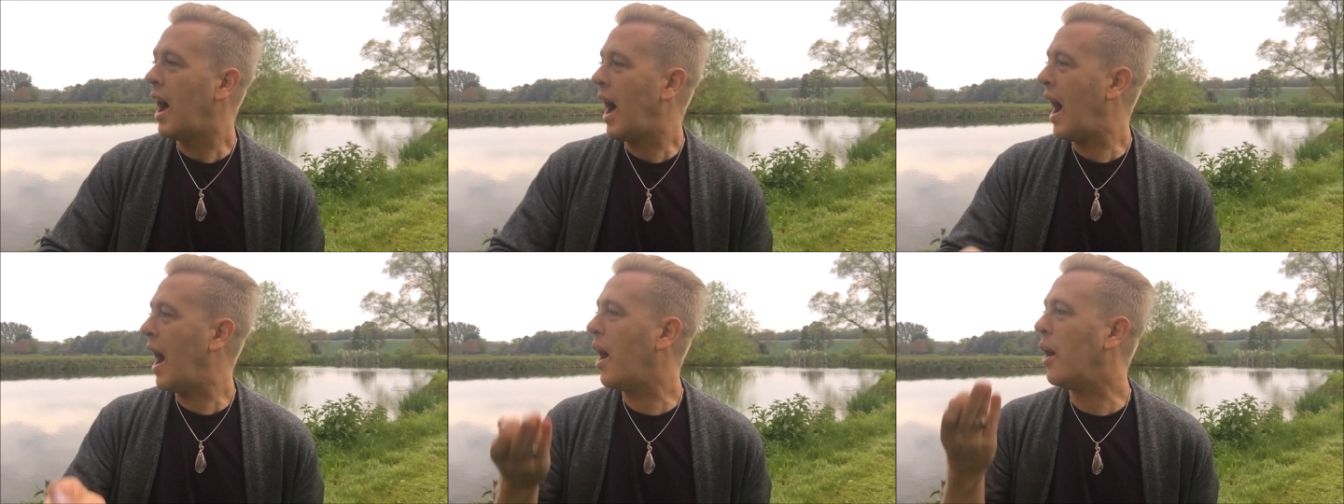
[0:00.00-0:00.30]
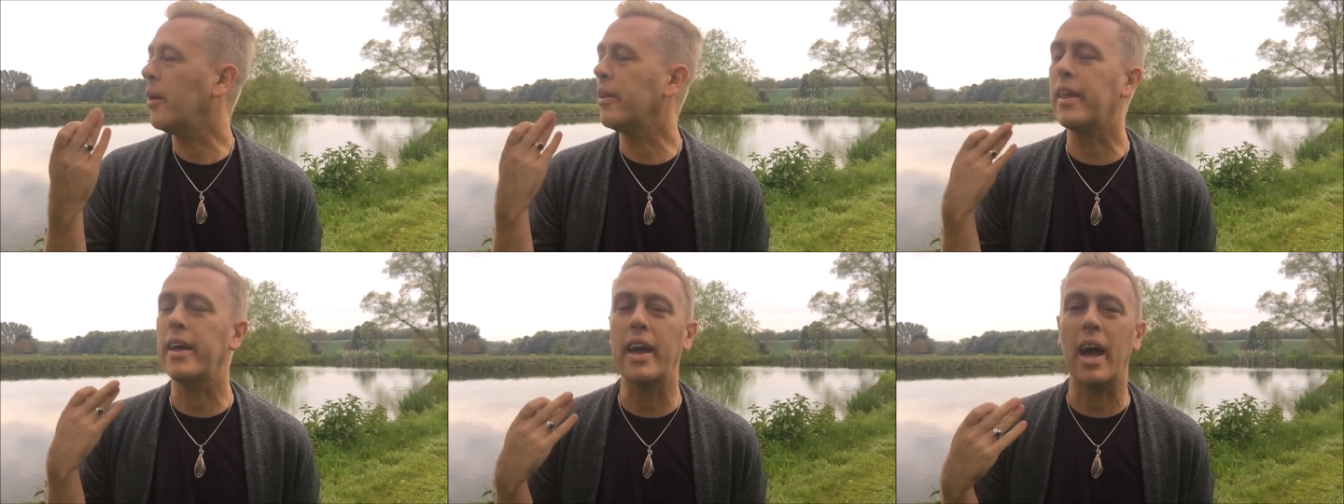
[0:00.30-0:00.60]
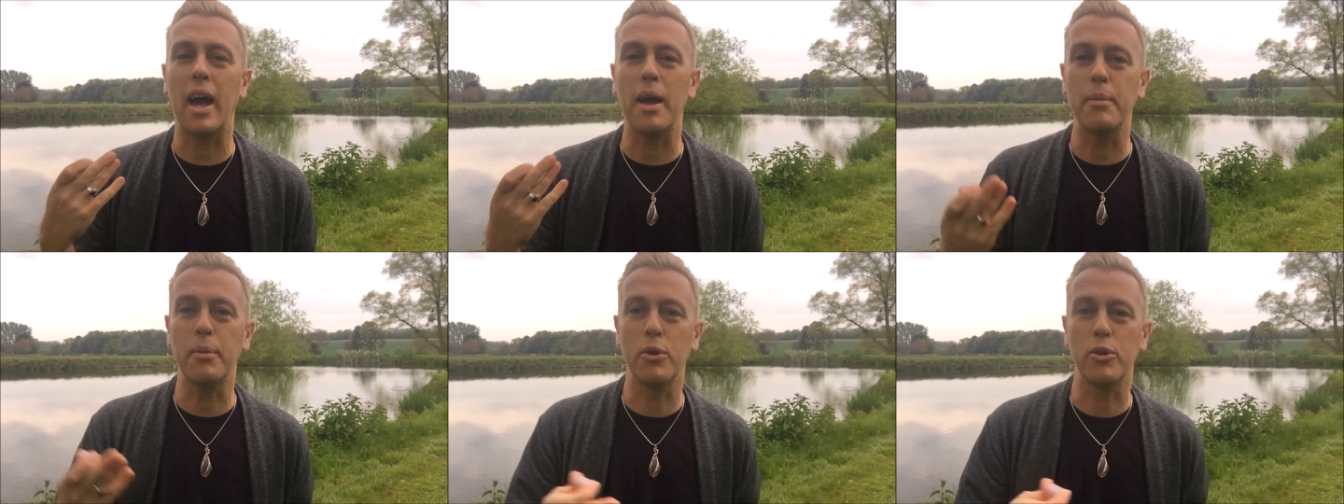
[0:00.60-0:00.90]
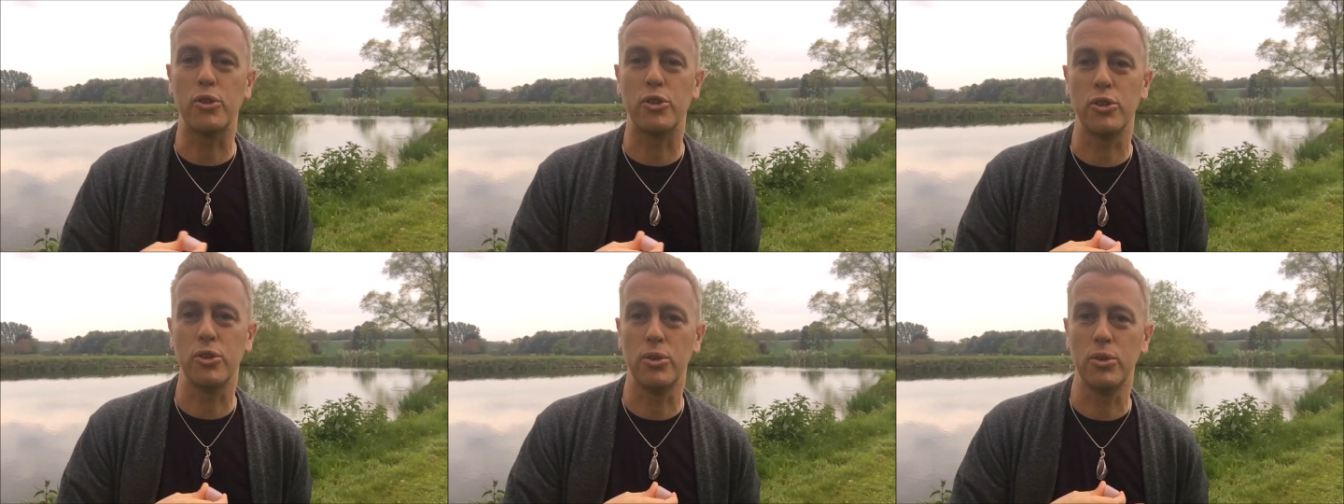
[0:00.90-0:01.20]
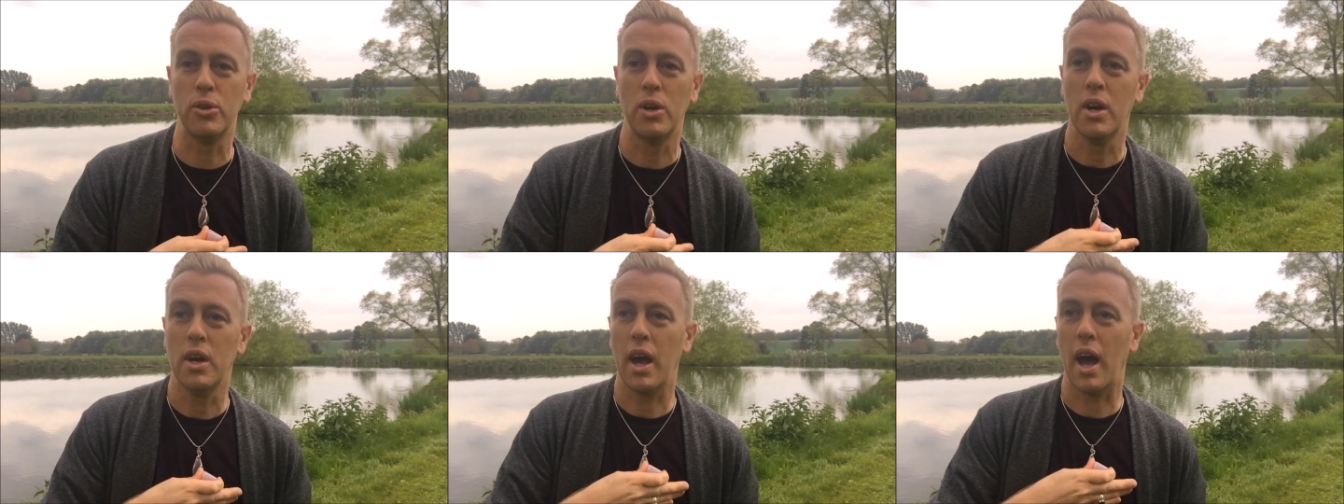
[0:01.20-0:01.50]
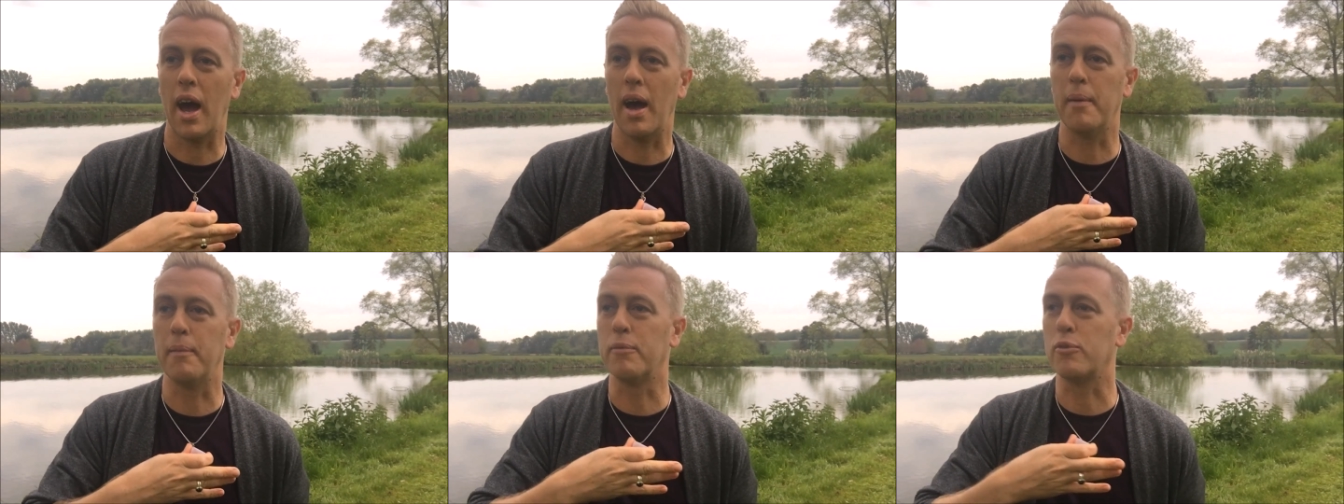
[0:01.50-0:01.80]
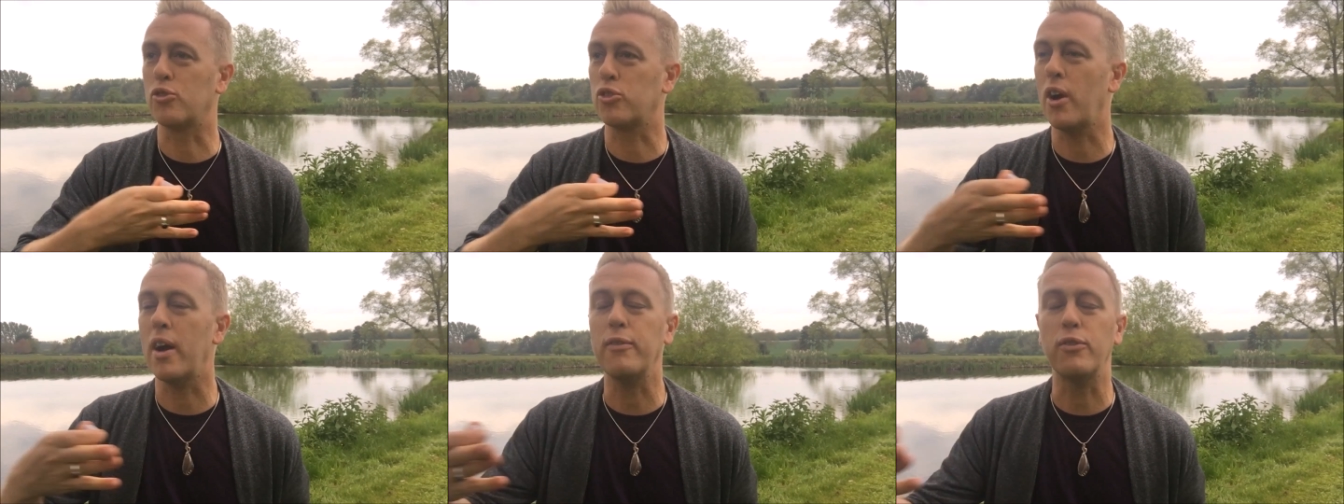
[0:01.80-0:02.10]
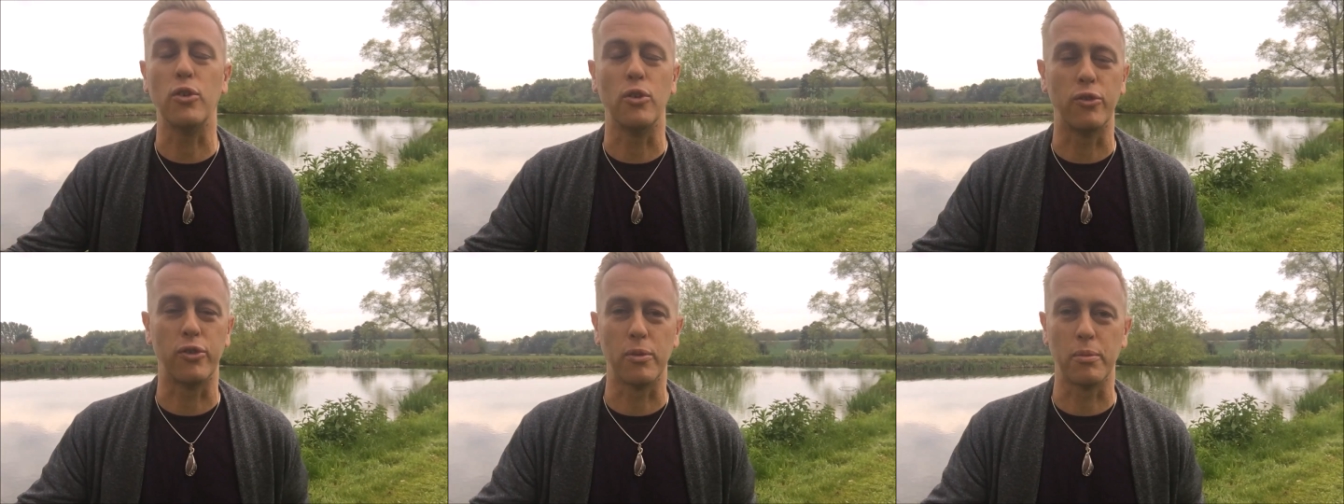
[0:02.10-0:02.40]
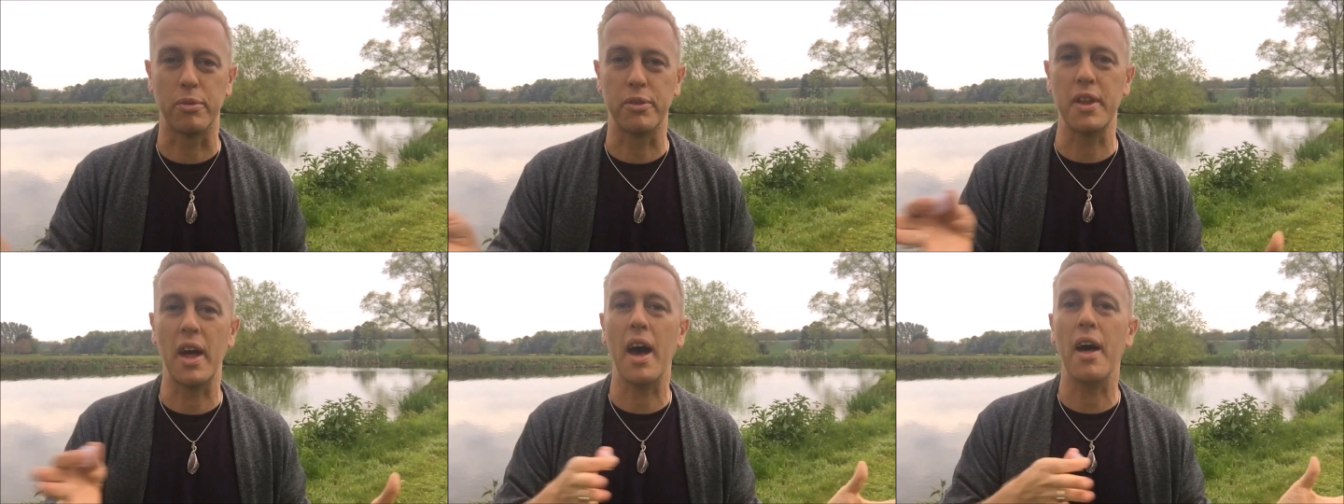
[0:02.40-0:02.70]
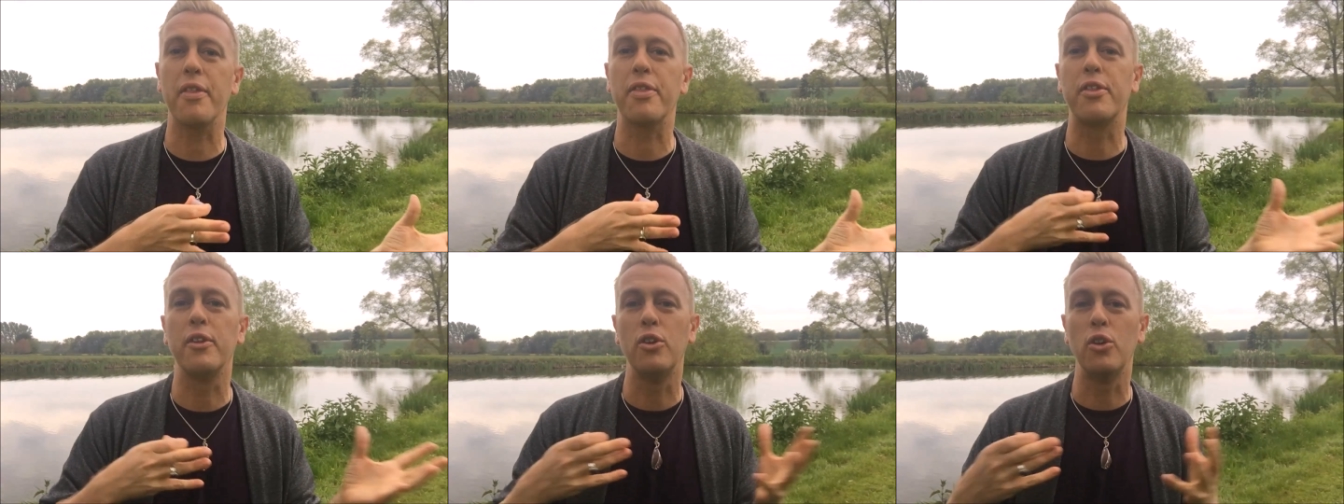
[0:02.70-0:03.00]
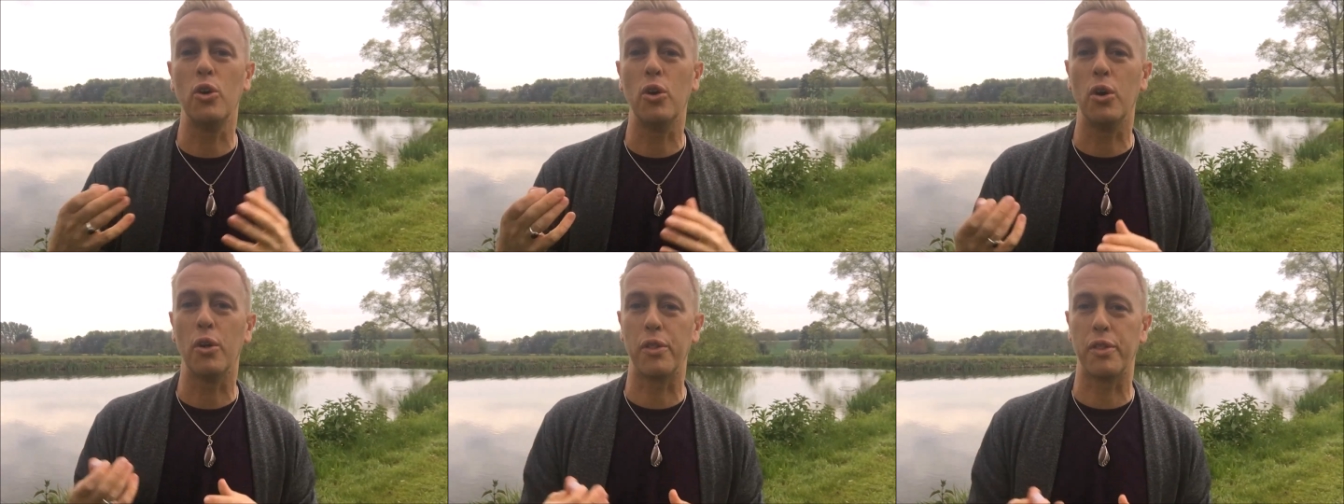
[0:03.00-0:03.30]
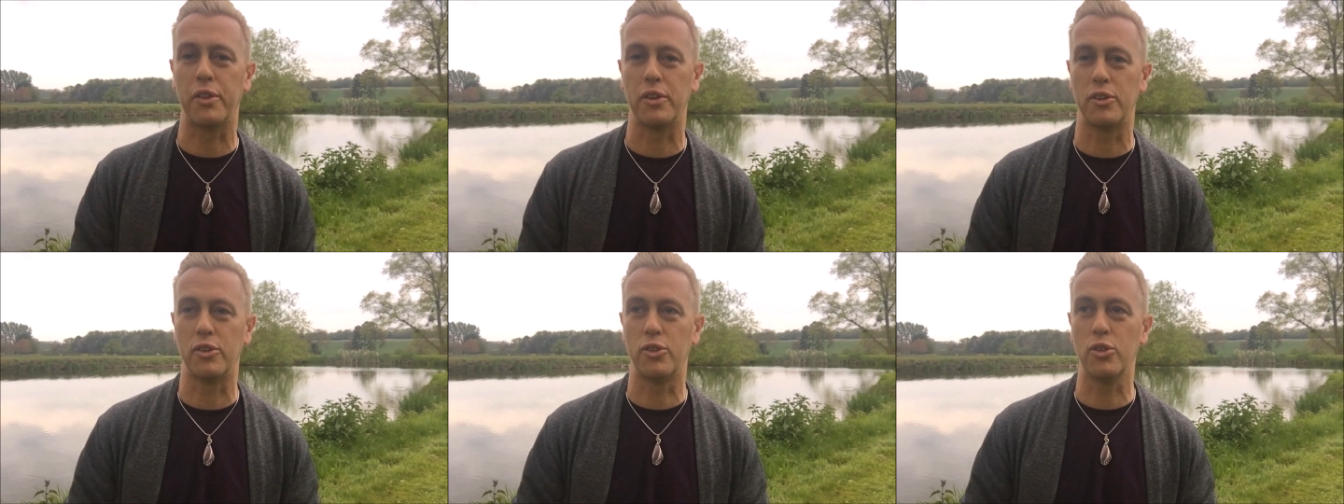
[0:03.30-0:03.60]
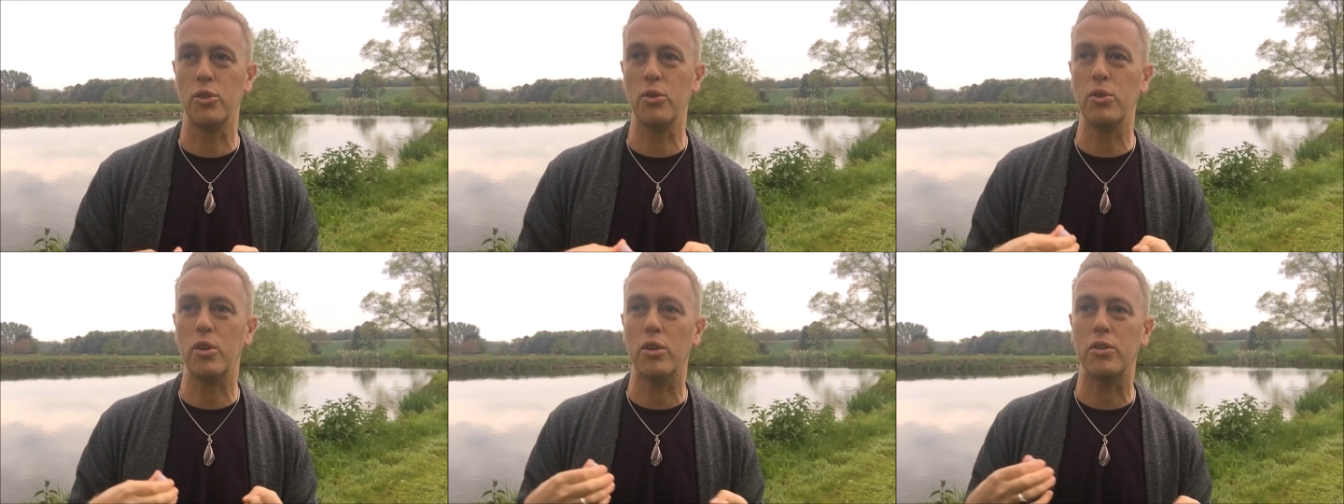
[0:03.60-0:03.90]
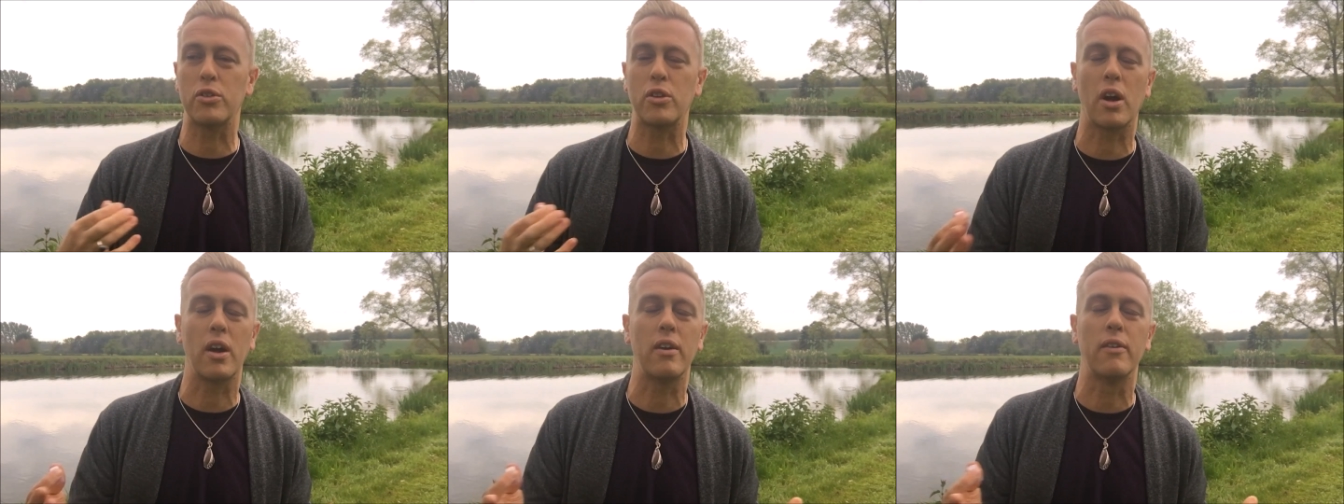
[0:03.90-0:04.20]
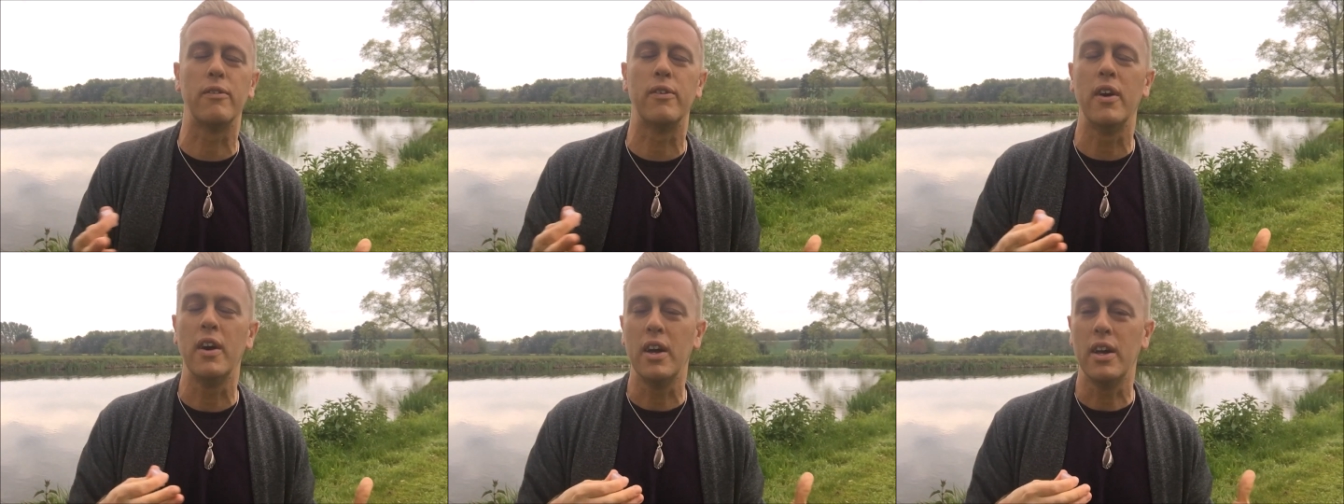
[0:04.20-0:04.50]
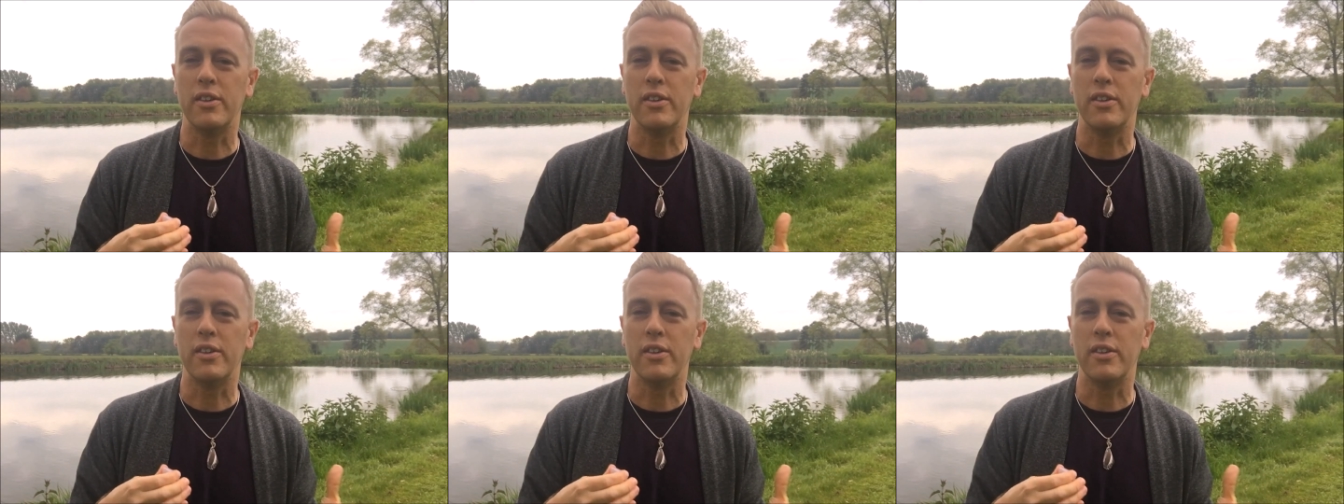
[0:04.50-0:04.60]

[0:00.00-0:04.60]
How are they able to um, travel from south to north and do those kind of